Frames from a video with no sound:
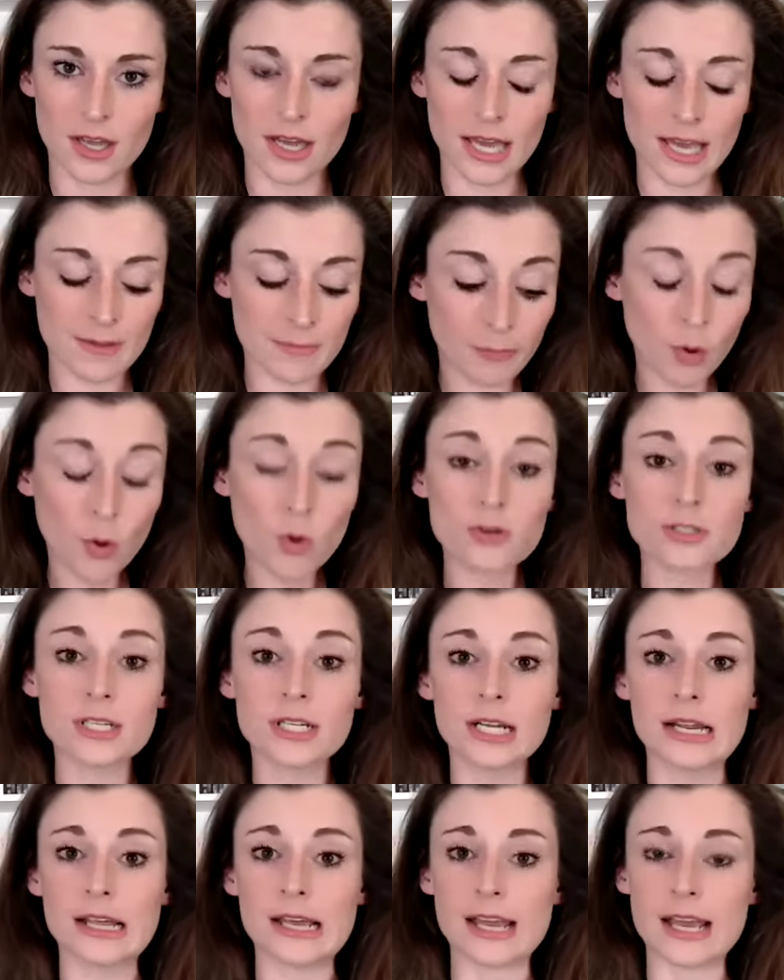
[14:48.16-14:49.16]

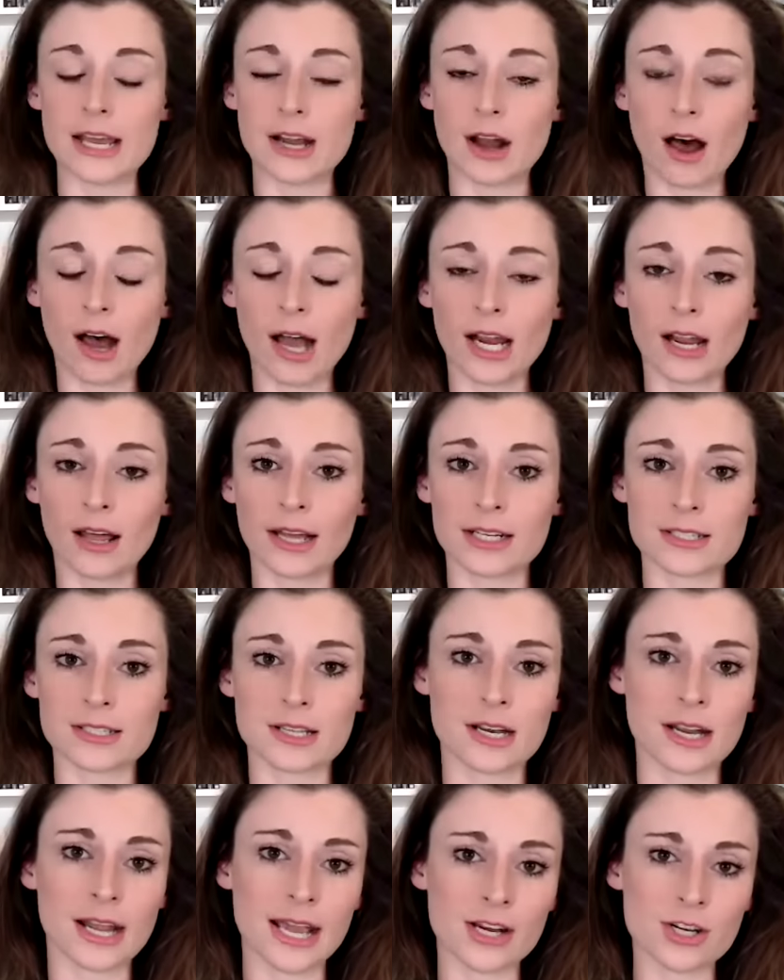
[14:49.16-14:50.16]
Importantly, it highlights
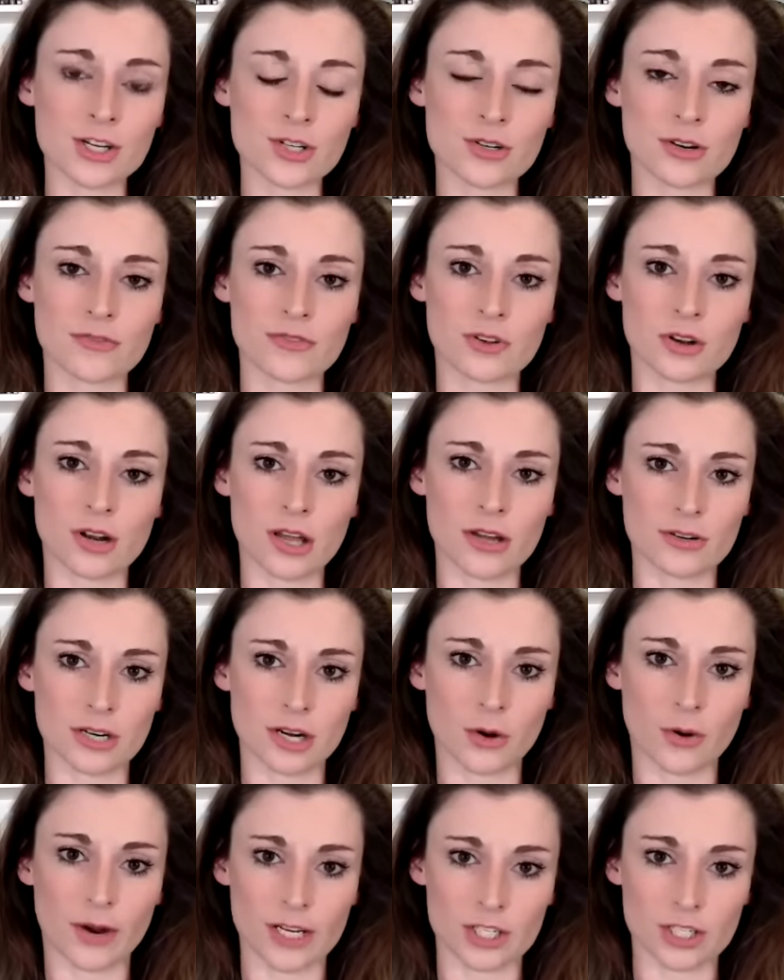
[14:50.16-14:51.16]
the nature of the
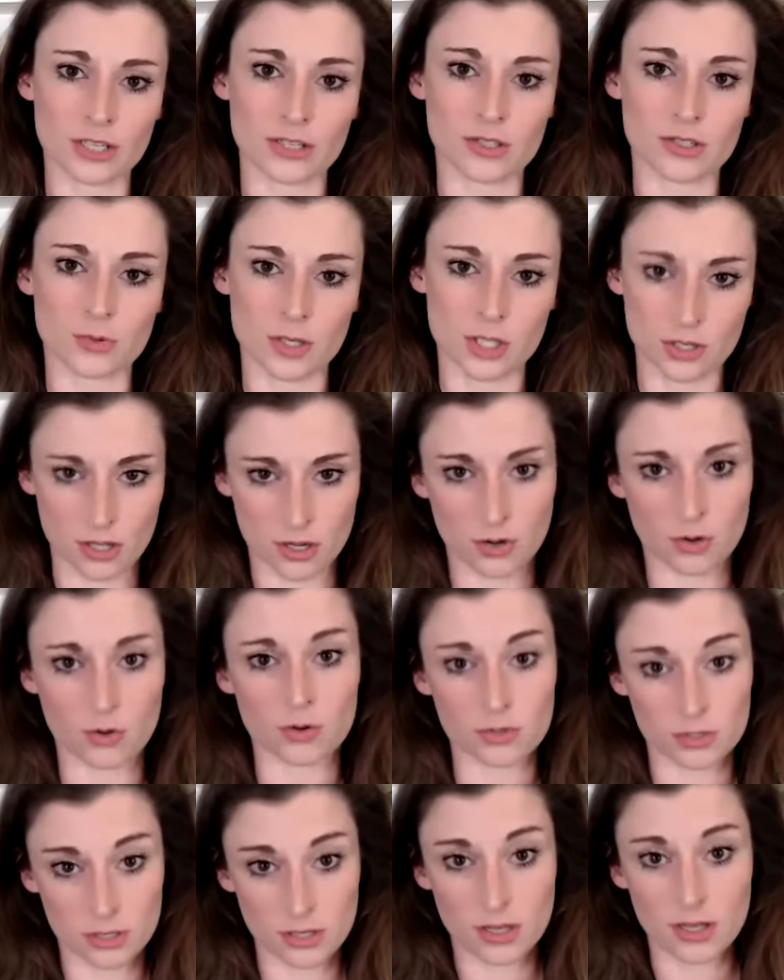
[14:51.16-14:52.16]
loaded questions which the
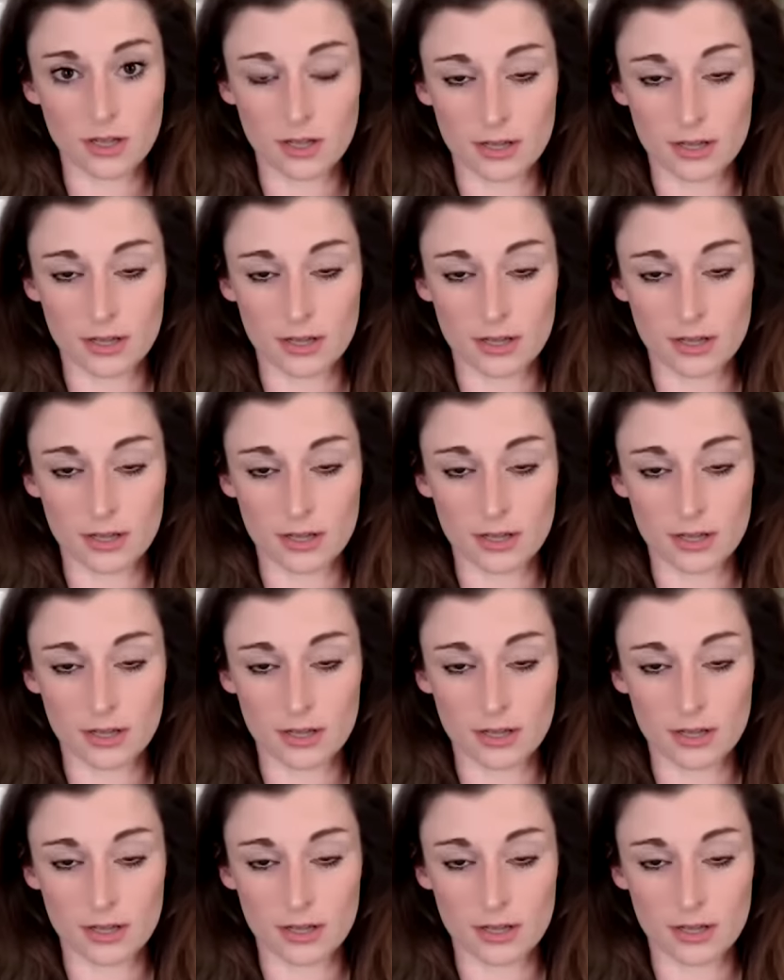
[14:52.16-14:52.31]
court